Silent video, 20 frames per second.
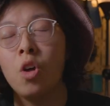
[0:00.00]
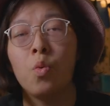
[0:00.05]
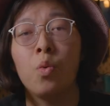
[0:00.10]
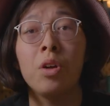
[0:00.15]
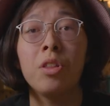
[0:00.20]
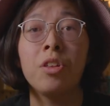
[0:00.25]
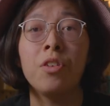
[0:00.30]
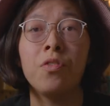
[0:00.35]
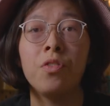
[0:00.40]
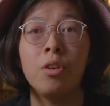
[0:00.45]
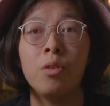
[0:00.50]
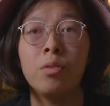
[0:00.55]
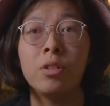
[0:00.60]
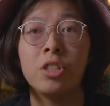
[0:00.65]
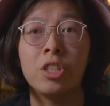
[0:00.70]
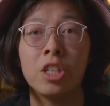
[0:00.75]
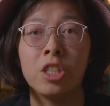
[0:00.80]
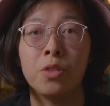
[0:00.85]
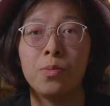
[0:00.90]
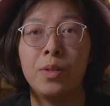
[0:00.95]
With a few
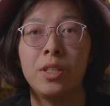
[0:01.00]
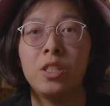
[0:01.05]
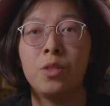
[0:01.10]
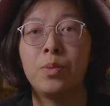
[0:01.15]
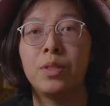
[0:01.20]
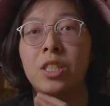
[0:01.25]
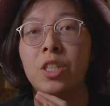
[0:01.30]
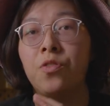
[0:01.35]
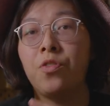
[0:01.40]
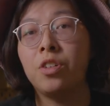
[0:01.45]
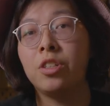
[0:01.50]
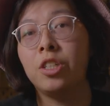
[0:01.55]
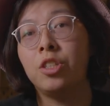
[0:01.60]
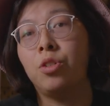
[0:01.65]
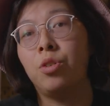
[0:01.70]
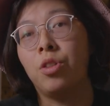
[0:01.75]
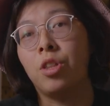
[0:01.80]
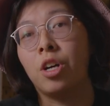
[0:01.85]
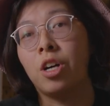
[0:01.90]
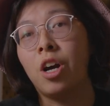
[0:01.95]
adjustments specifically
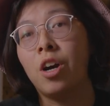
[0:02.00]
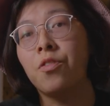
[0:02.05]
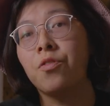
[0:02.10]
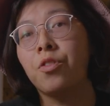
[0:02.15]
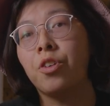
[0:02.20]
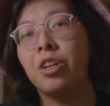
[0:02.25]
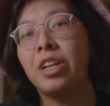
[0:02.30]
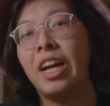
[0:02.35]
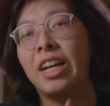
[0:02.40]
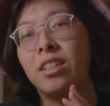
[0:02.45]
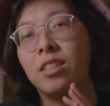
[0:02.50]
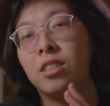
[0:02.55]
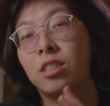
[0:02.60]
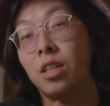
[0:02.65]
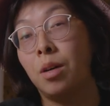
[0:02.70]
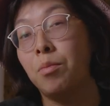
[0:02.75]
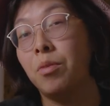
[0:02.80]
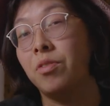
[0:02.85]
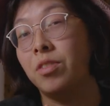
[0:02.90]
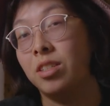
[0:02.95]
to the comfort and
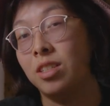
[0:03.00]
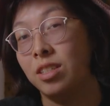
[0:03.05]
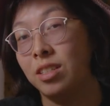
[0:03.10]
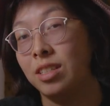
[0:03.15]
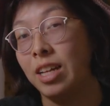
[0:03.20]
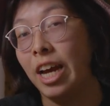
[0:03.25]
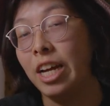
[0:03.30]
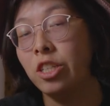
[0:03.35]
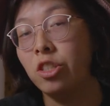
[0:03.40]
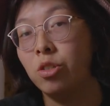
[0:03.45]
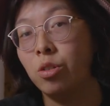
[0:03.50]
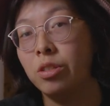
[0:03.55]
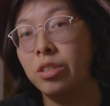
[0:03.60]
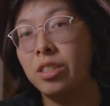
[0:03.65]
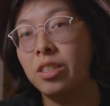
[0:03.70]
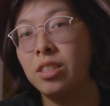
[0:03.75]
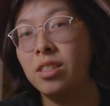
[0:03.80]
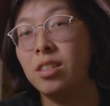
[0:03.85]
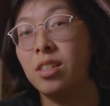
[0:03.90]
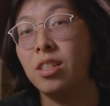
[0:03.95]
some of the design
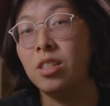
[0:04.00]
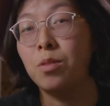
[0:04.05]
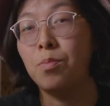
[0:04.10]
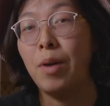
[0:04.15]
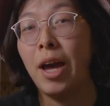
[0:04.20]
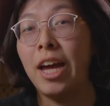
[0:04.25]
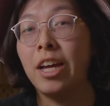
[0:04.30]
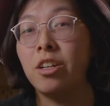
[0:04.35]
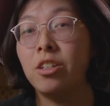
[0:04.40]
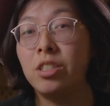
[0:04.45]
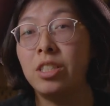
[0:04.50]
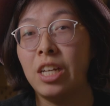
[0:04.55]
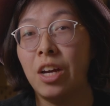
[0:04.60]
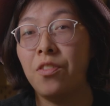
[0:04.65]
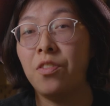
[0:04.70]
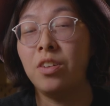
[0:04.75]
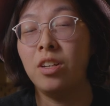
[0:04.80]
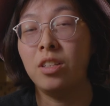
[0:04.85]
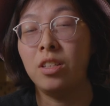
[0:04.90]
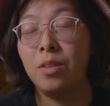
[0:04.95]
choices, this bag could
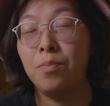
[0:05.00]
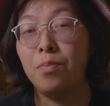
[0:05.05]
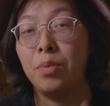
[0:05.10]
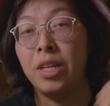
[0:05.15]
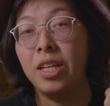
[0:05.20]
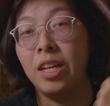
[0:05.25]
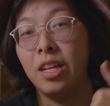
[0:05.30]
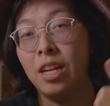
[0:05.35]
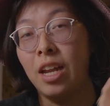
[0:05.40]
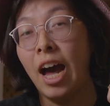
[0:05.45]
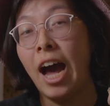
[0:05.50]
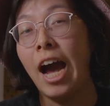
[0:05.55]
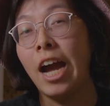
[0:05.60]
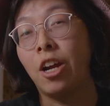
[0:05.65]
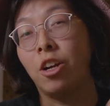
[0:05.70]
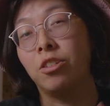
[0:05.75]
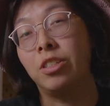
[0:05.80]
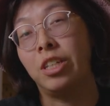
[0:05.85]
definitely be in higher